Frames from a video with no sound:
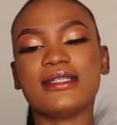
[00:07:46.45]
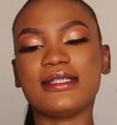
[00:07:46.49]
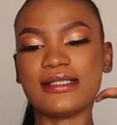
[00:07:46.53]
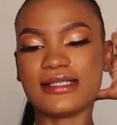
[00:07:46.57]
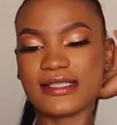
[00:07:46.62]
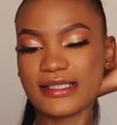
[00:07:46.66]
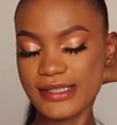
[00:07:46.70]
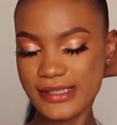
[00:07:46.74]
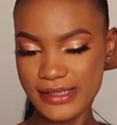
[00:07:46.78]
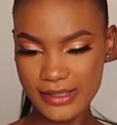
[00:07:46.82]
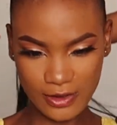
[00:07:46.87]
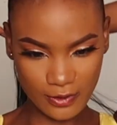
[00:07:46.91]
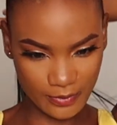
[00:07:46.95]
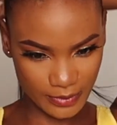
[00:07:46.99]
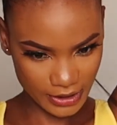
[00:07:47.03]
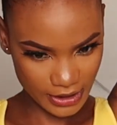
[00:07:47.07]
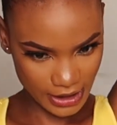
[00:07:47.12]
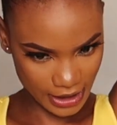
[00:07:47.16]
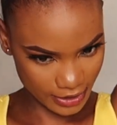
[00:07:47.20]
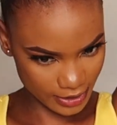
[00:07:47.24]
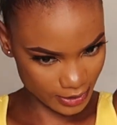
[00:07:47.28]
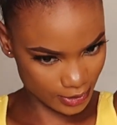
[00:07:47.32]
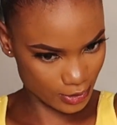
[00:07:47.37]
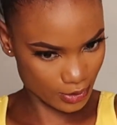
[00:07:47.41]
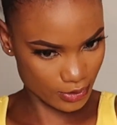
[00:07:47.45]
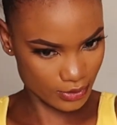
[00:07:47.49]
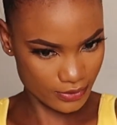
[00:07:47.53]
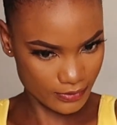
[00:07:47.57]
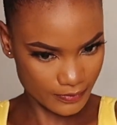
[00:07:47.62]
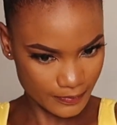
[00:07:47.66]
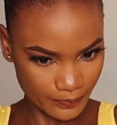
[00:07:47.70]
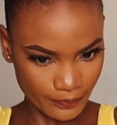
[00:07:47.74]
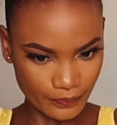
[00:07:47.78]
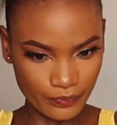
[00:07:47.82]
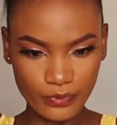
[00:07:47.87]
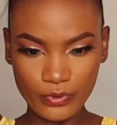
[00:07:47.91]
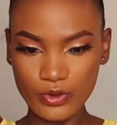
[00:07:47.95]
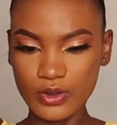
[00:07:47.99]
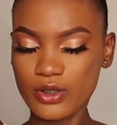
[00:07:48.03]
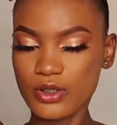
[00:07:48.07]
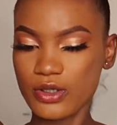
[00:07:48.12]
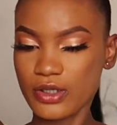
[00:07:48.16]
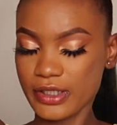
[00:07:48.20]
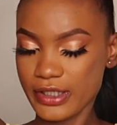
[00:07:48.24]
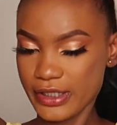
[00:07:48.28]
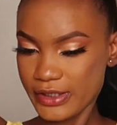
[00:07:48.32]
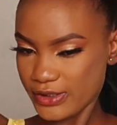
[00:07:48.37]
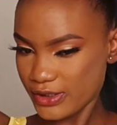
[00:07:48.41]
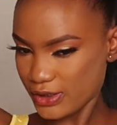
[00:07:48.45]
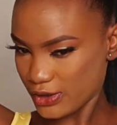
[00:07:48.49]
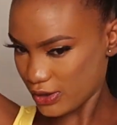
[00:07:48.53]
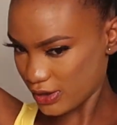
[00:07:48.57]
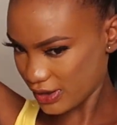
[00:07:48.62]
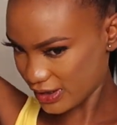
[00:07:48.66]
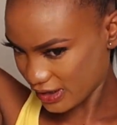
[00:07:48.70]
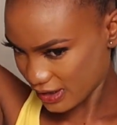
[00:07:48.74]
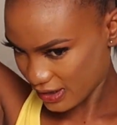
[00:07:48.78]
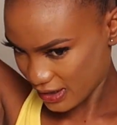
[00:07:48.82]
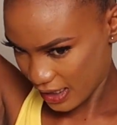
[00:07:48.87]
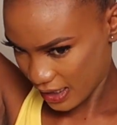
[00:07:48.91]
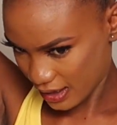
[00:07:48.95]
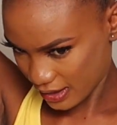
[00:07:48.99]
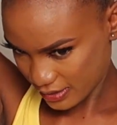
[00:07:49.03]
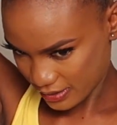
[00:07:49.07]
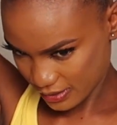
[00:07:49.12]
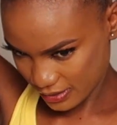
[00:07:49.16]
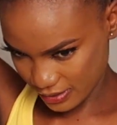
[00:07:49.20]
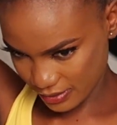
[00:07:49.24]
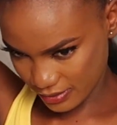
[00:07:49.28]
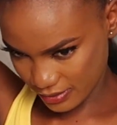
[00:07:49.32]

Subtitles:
Just tell me that you don't. Okay, so do you see that